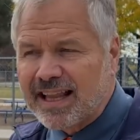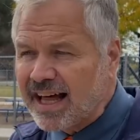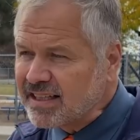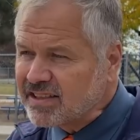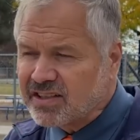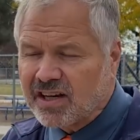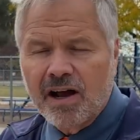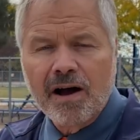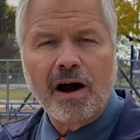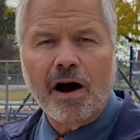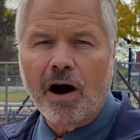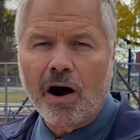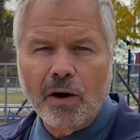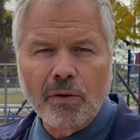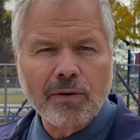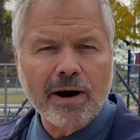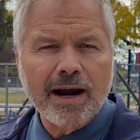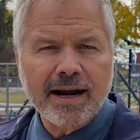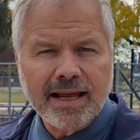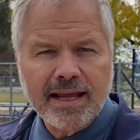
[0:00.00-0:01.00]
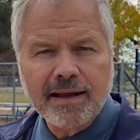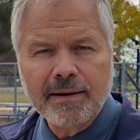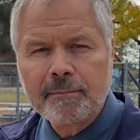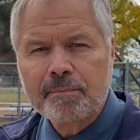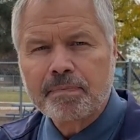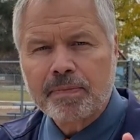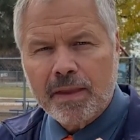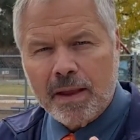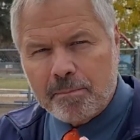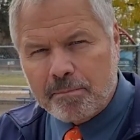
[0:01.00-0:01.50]
That's already
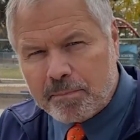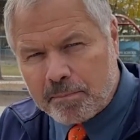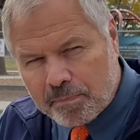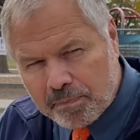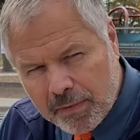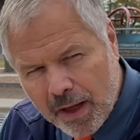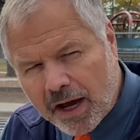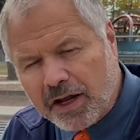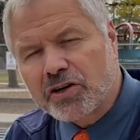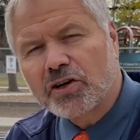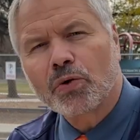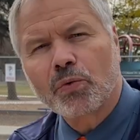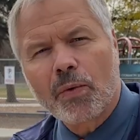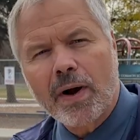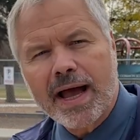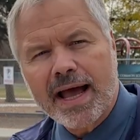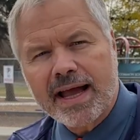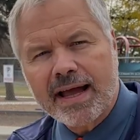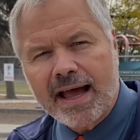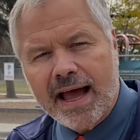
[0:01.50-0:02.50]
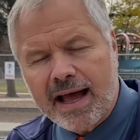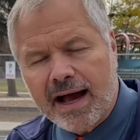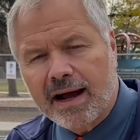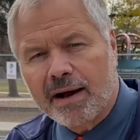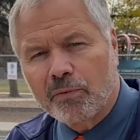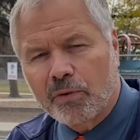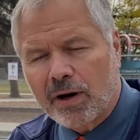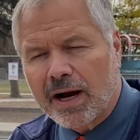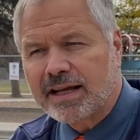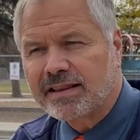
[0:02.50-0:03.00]
underway.
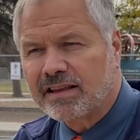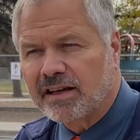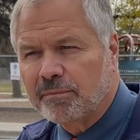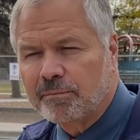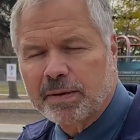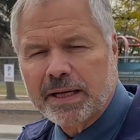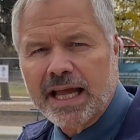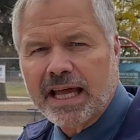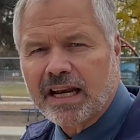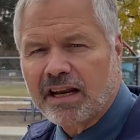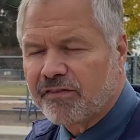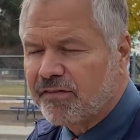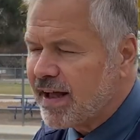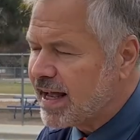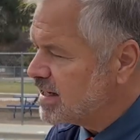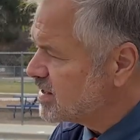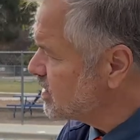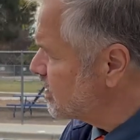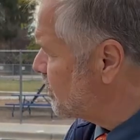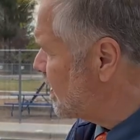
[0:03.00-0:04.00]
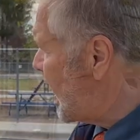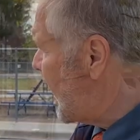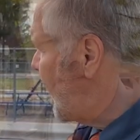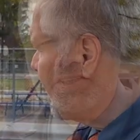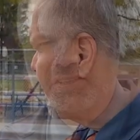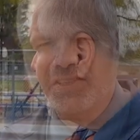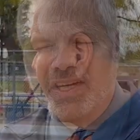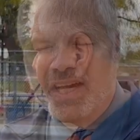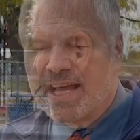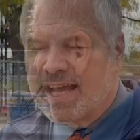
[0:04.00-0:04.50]
We're at the beginning phase of that.